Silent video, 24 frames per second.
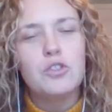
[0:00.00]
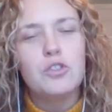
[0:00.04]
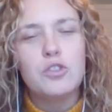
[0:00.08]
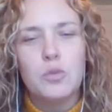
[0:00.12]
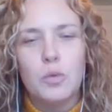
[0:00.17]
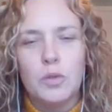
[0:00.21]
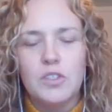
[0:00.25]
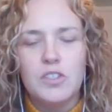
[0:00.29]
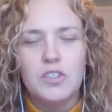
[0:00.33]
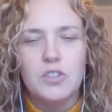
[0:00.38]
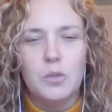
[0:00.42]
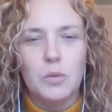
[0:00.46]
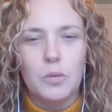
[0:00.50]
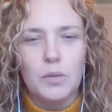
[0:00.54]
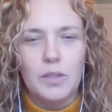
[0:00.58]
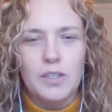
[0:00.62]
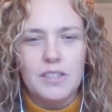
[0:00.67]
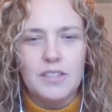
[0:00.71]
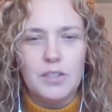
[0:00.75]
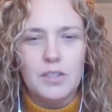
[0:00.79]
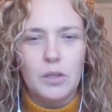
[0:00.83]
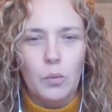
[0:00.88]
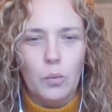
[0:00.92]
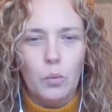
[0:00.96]
short
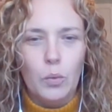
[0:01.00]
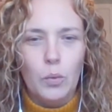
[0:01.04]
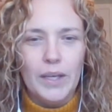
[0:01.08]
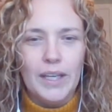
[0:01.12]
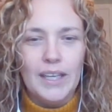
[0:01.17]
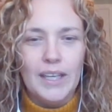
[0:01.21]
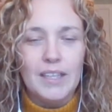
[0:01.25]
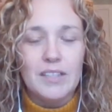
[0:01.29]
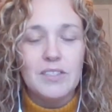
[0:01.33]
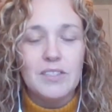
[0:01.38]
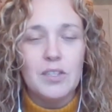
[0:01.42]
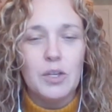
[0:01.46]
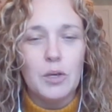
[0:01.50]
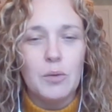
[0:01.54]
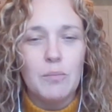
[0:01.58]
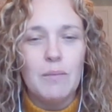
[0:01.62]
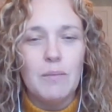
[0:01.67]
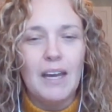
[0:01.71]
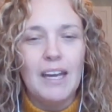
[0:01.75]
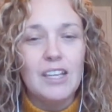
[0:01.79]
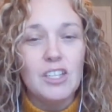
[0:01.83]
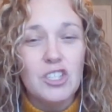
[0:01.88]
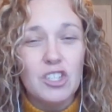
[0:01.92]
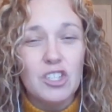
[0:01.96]
stories a week. So
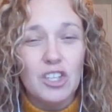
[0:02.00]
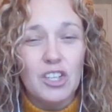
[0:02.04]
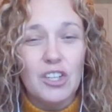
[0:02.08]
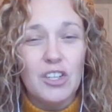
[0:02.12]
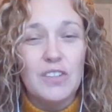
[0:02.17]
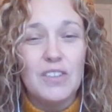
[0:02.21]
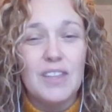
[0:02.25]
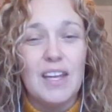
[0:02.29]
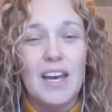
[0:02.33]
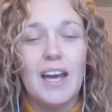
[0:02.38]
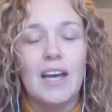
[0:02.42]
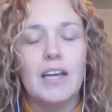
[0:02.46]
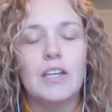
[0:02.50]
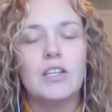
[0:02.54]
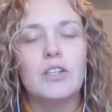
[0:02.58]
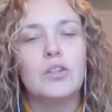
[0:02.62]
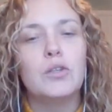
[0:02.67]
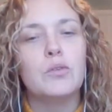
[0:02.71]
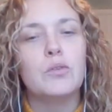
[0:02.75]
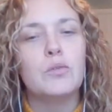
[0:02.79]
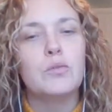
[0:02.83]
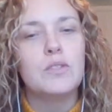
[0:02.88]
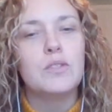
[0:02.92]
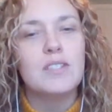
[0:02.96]
make sure that
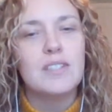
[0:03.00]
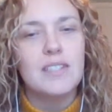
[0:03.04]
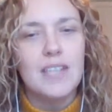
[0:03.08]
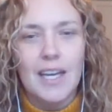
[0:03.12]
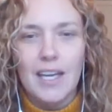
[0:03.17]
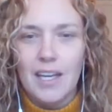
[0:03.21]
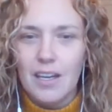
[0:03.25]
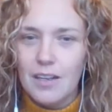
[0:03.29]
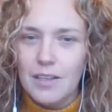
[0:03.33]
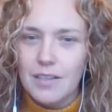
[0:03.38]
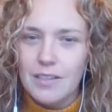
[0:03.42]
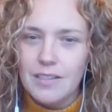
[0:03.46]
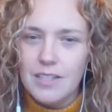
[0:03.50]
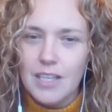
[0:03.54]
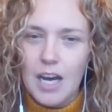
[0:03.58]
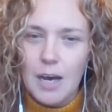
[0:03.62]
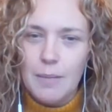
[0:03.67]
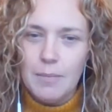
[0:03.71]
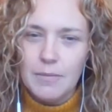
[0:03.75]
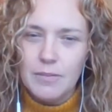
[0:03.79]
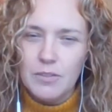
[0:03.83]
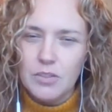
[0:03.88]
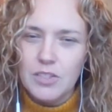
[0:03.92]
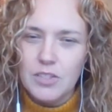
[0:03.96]
you stay on
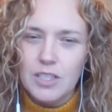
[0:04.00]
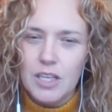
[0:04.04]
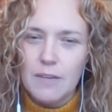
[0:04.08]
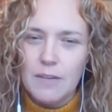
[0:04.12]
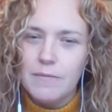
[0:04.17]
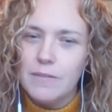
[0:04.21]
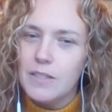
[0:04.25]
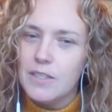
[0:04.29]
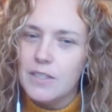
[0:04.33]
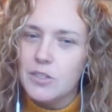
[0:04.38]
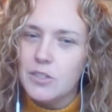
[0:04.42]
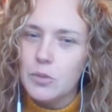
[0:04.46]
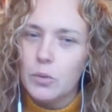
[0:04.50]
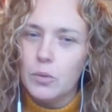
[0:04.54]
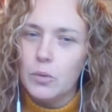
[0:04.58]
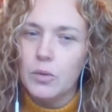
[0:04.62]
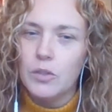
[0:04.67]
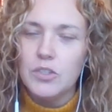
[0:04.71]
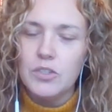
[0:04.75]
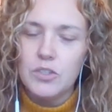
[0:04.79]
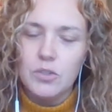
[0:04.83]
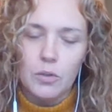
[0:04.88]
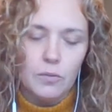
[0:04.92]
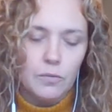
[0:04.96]
top of your stuff in this
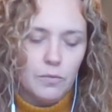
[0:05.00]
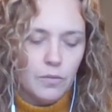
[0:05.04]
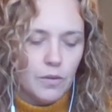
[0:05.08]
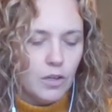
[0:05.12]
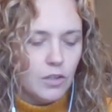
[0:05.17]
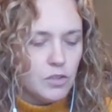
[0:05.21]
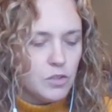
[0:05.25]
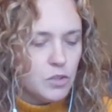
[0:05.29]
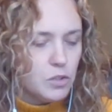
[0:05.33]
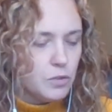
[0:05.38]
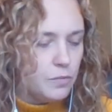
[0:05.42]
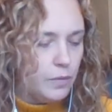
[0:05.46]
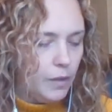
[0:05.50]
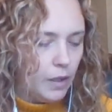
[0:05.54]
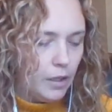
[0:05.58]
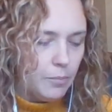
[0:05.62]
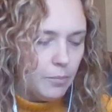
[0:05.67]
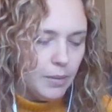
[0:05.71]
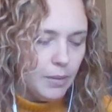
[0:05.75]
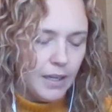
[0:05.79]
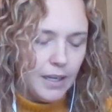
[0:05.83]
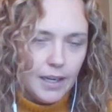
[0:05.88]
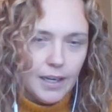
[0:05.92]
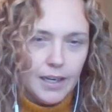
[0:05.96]
course, don't fall too far
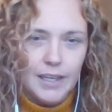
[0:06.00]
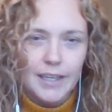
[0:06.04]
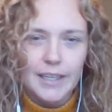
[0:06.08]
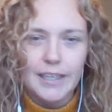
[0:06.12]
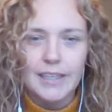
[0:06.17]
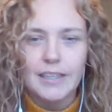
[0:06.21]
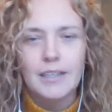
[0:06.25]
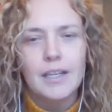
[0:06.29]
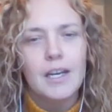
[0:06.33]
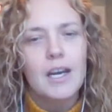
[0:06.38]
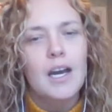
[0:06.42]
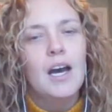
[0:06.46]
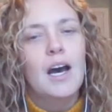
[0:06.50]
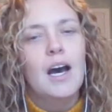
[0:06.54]
behind,